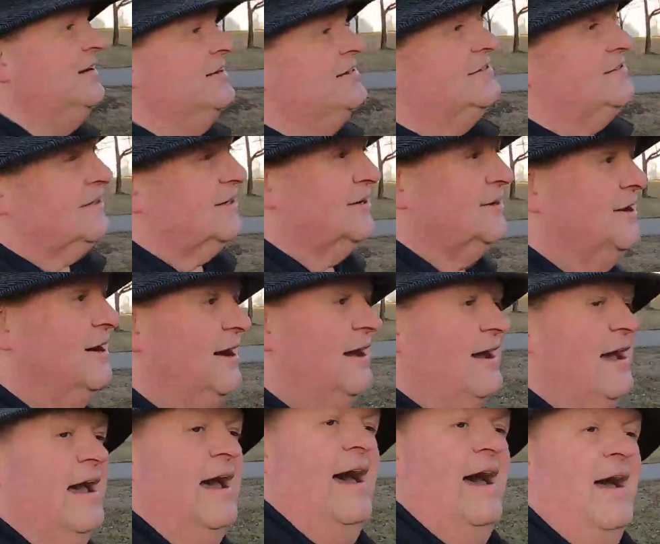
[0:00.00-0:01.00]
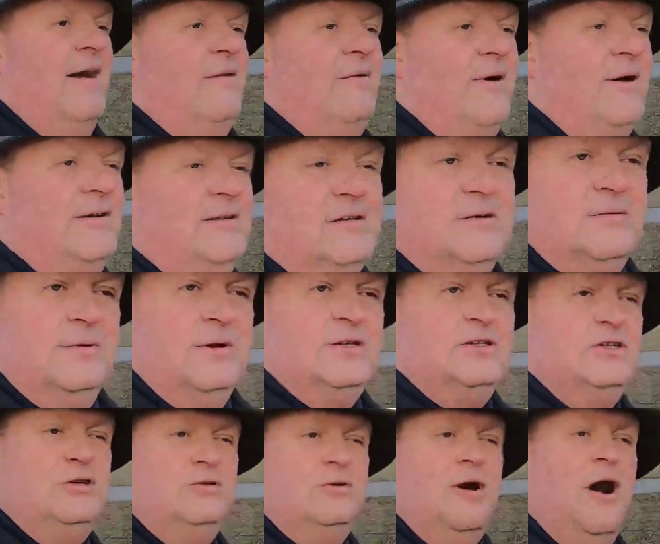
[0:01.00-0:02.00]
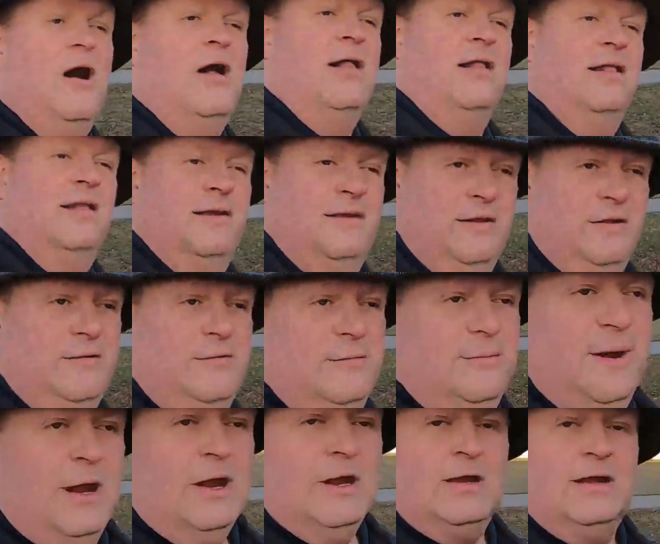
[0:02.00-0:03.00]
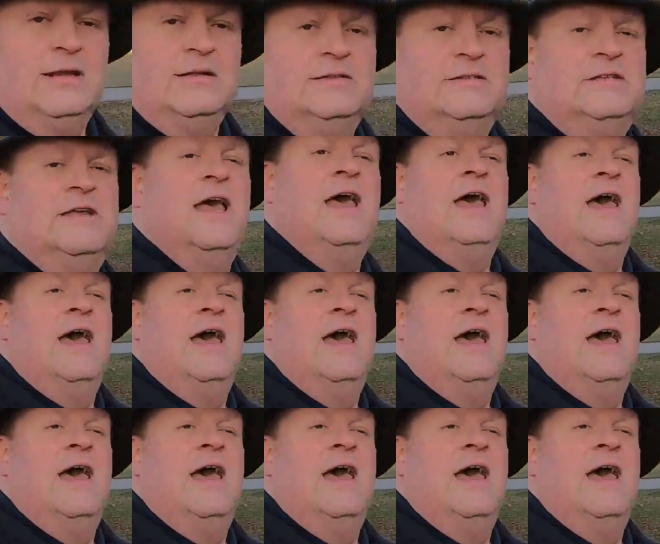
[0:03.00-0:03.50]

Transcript: So I want to wish you all, you Americans,